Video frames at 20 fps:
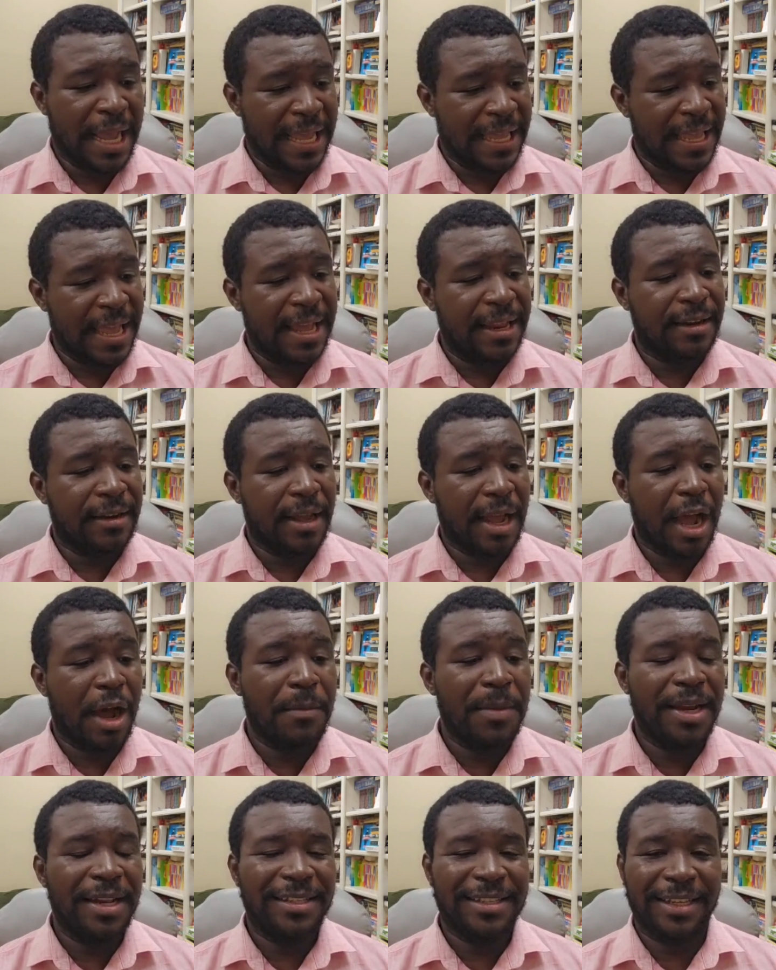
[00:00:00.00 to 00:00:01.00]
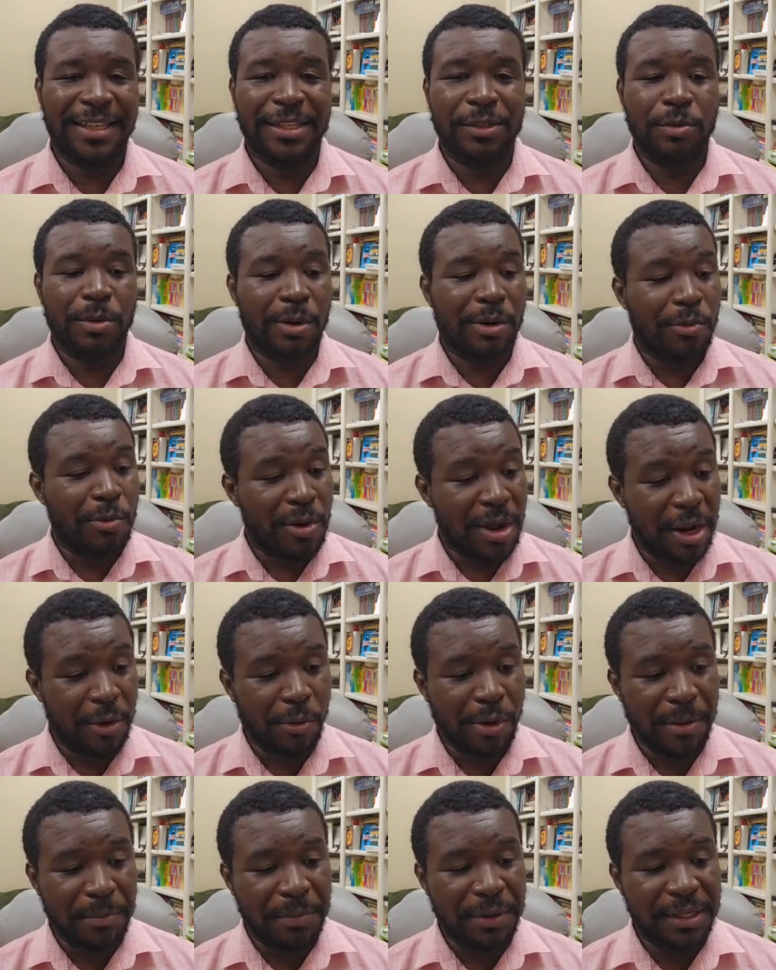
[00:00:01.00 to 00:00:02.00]
Again, how many tickets
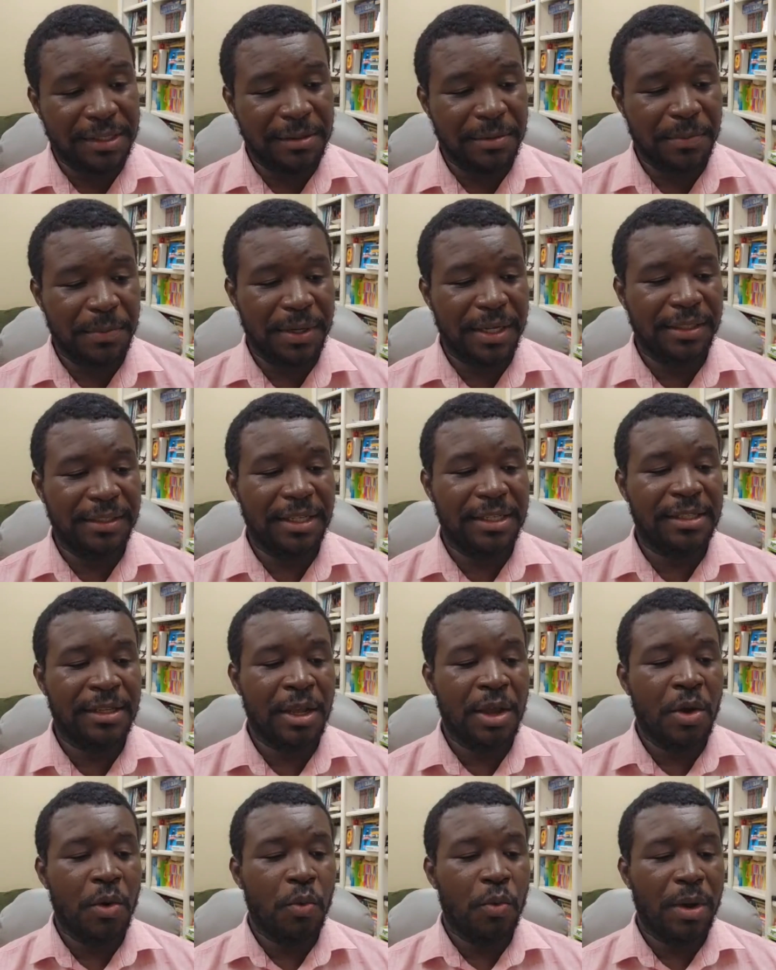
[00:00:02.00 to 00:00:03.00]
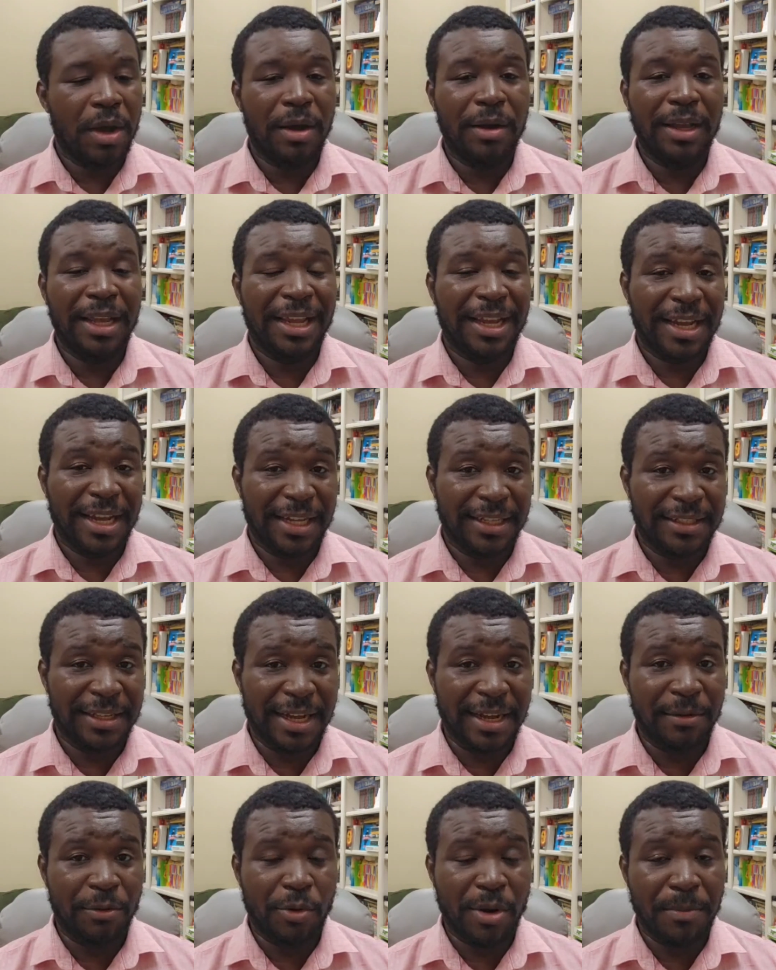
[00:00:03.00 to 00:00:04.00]
can one person purchase? Well, in
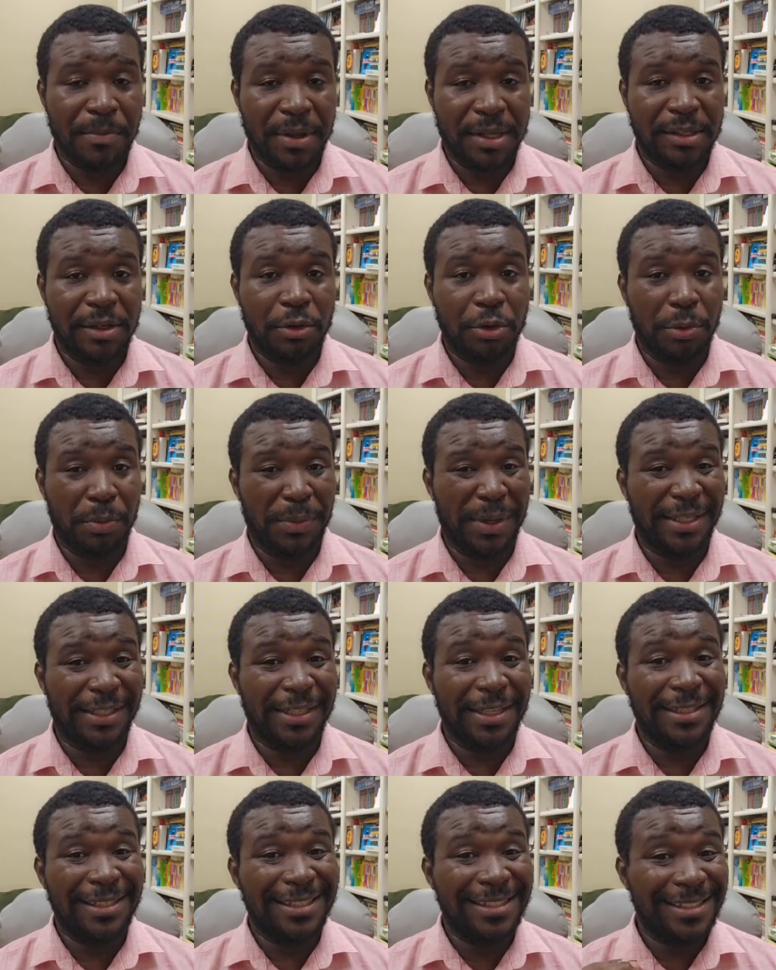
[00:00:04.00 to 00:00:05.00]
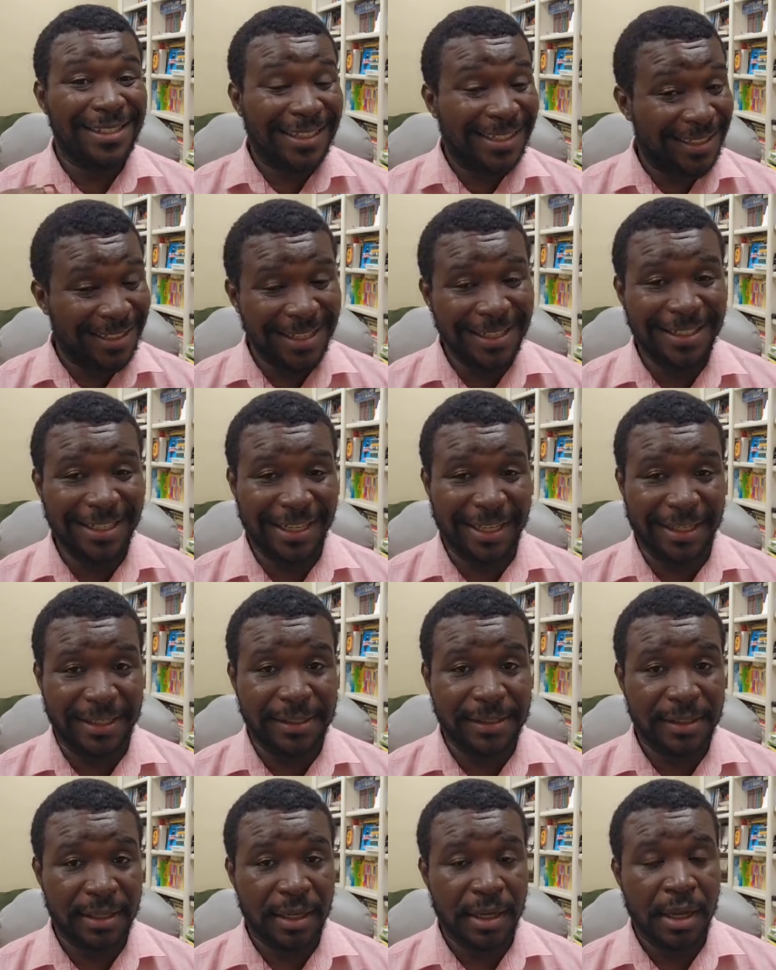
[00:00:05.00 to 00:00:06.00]
Qatar, one person could purchase 60
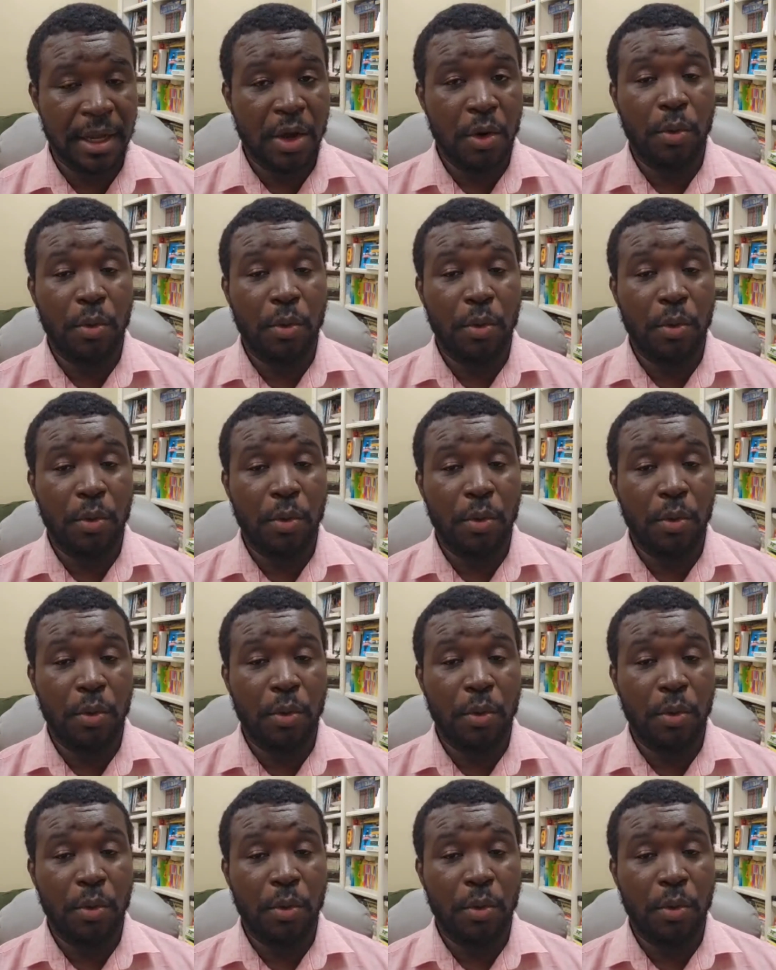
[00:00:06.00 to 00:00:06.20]
tickets.